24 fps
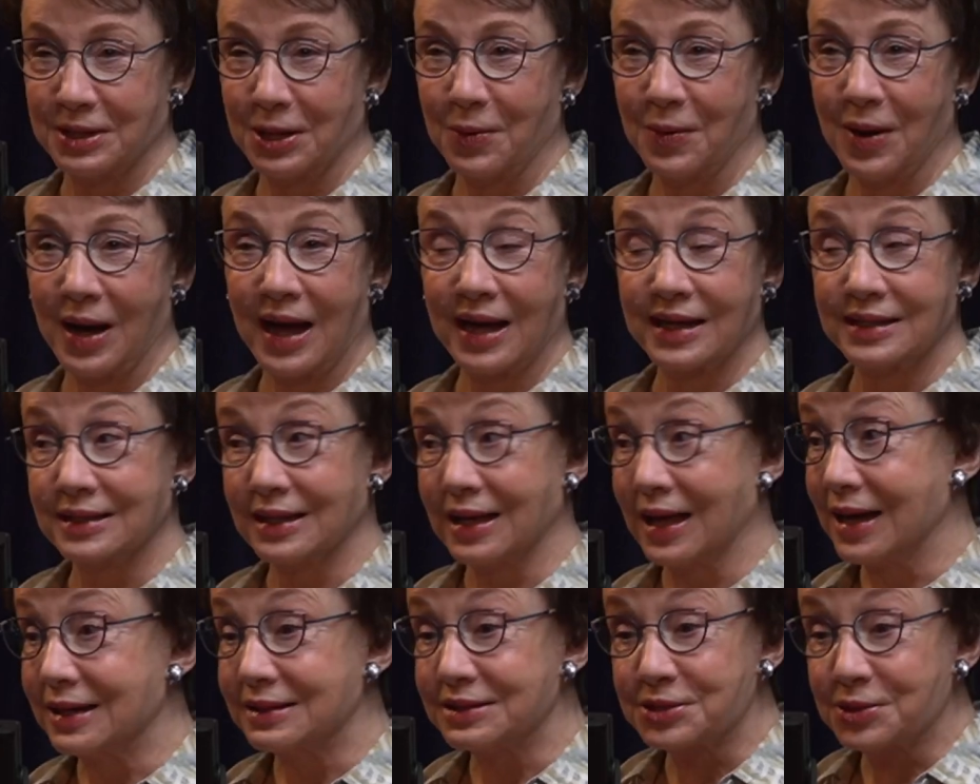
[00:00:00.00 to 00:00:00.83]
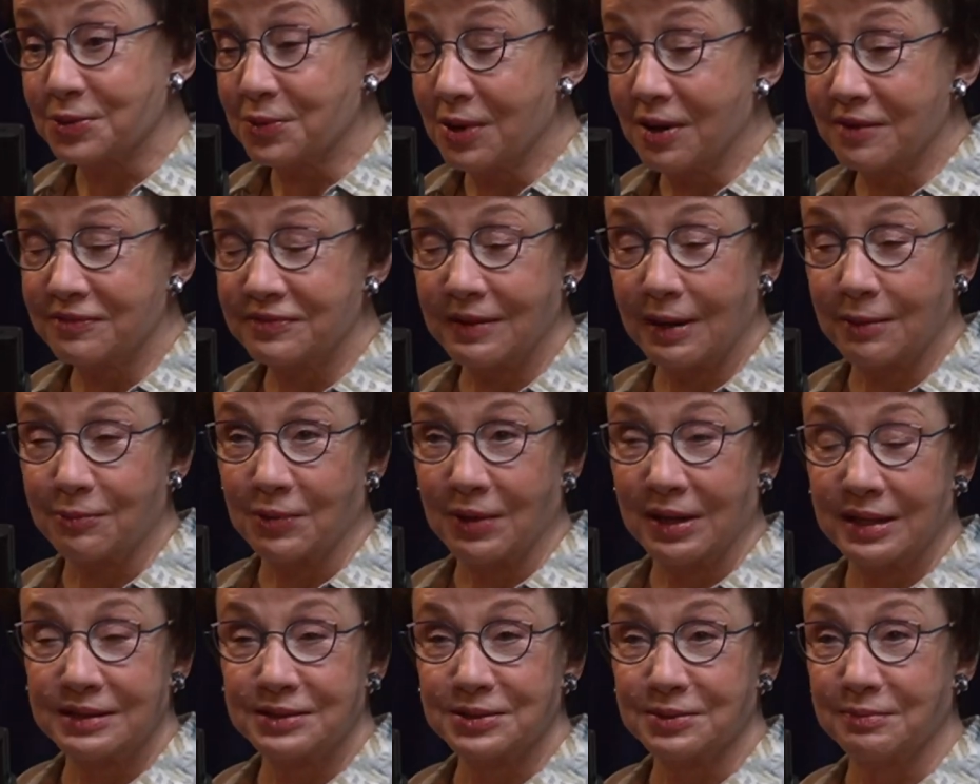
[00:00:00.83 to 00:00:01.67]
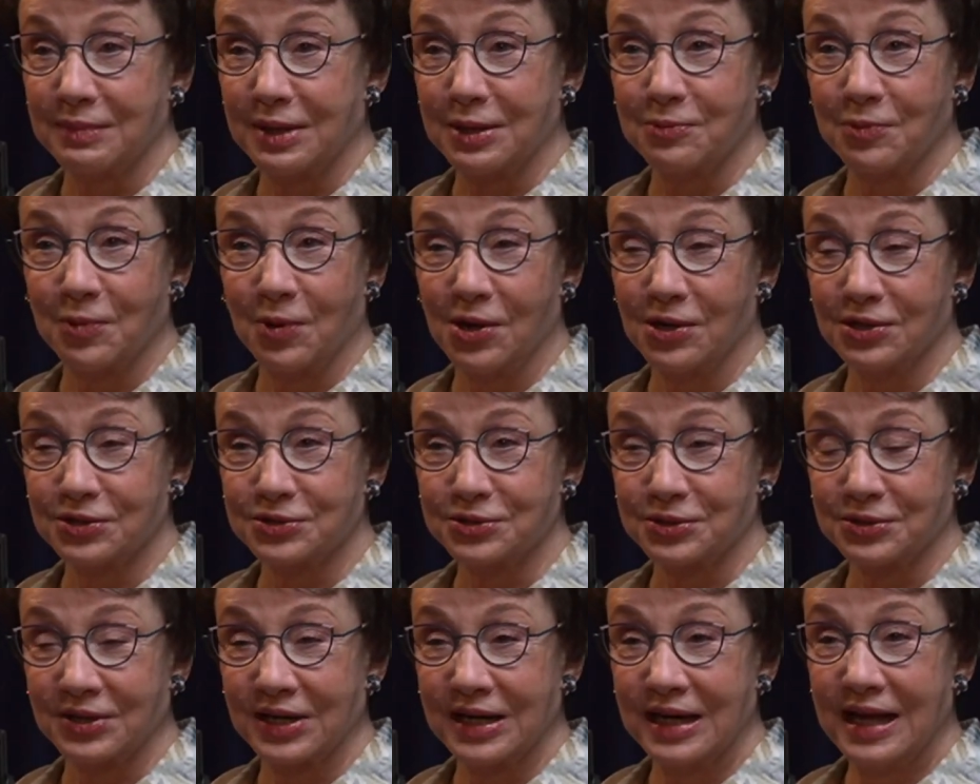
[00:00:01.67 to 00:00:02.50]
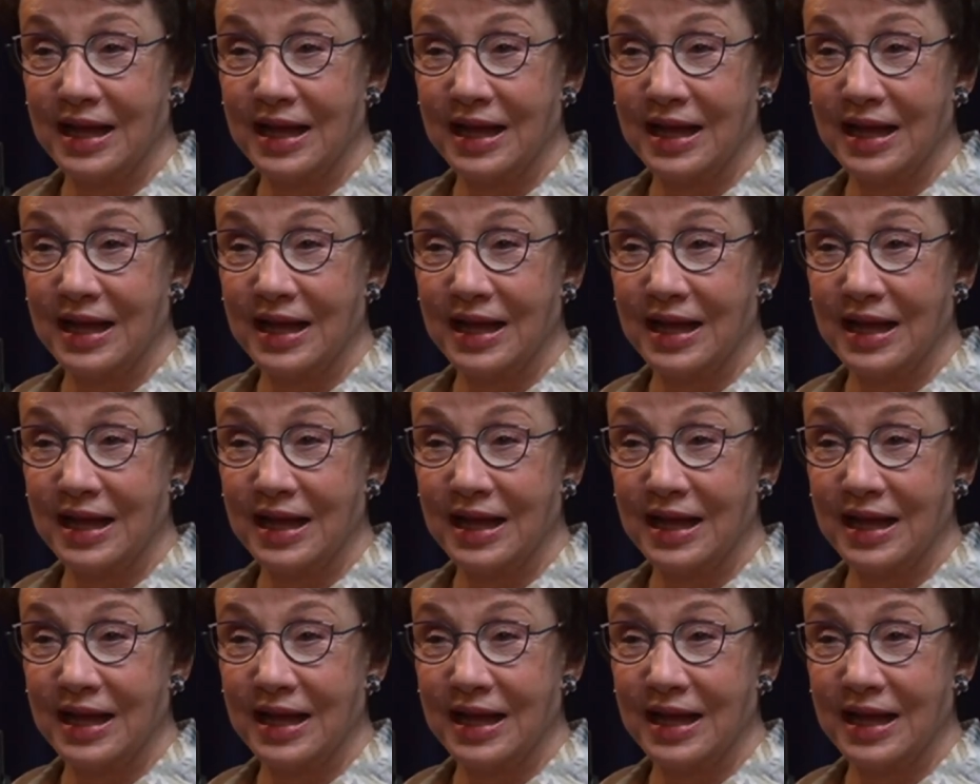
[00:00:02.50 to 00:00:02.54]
know I had lied. So off I went to meet Walter.